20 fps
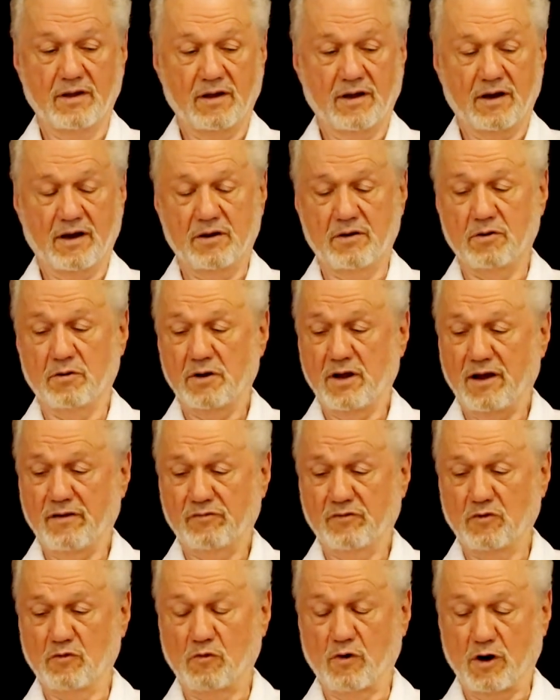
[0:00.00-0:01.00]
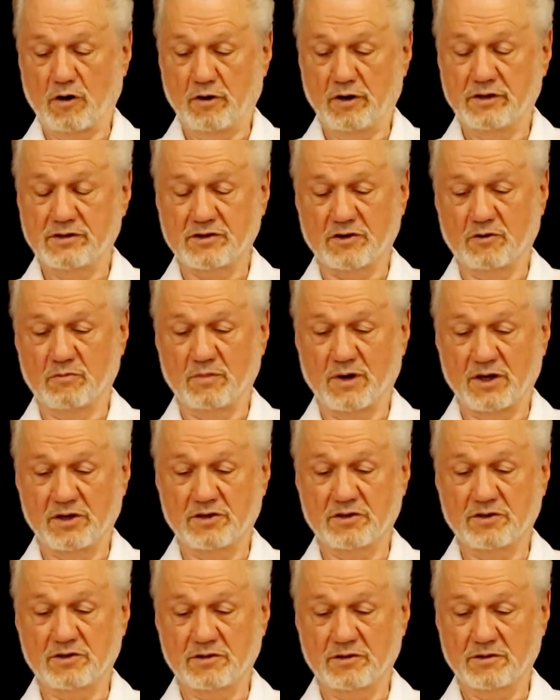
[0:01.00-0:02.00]
I don't have to worry so
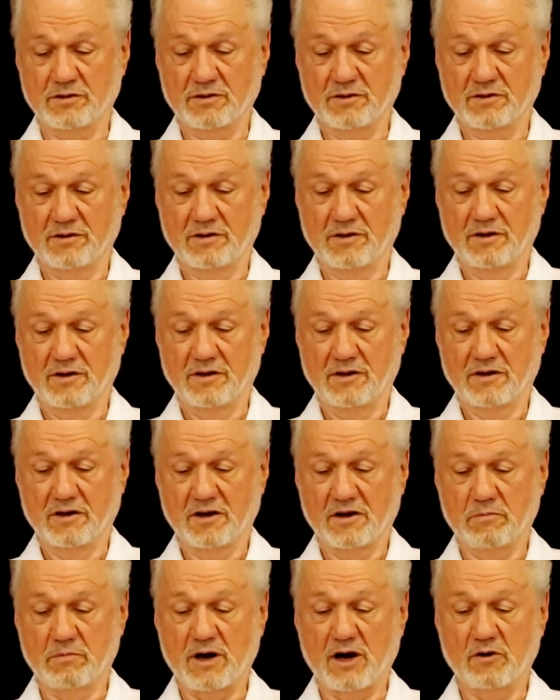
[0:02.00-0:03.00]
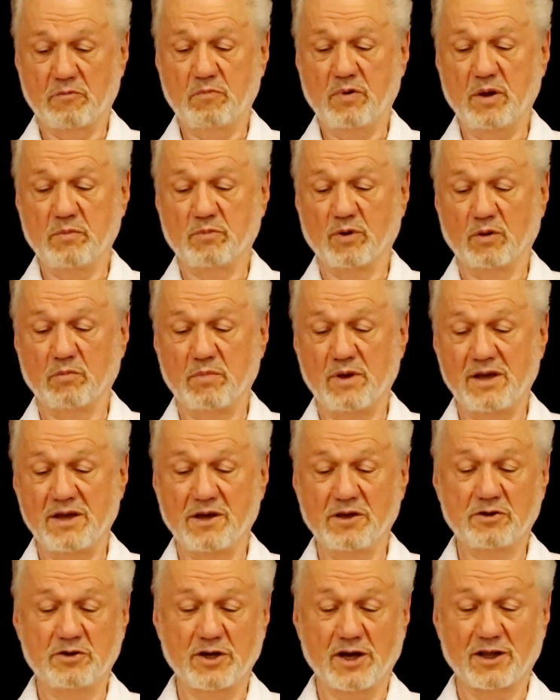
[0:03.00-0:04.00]
much about people
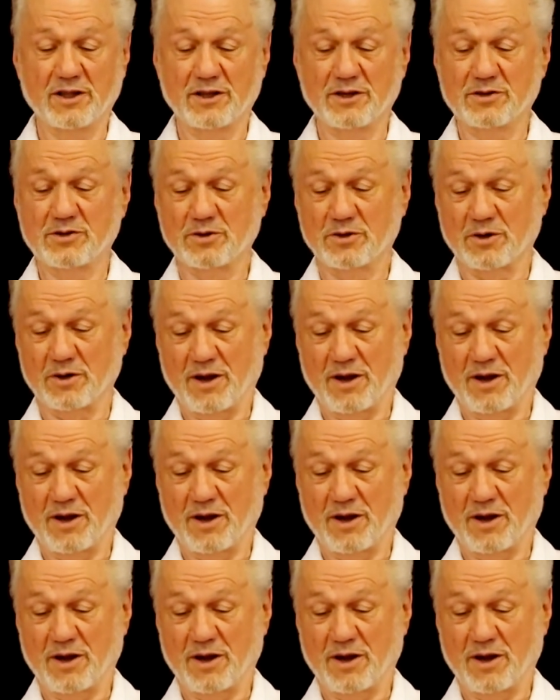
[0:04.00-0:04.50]
being jealous or